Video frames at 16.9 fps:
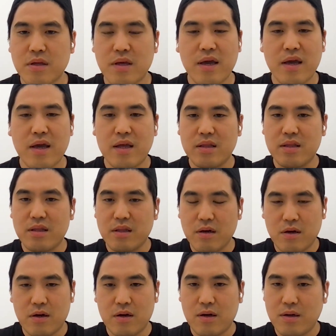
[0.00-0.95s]
And
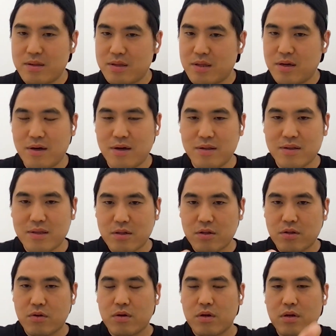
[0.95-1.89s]
the
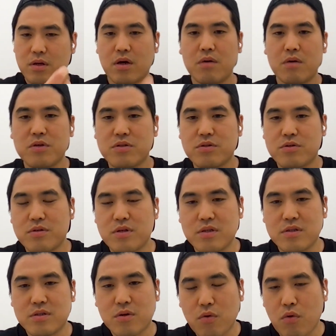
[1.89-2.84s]
coming to
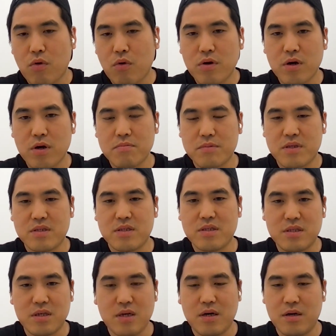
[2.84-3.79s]
the core of
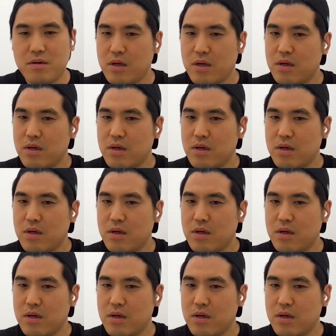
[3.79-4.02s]
this uh,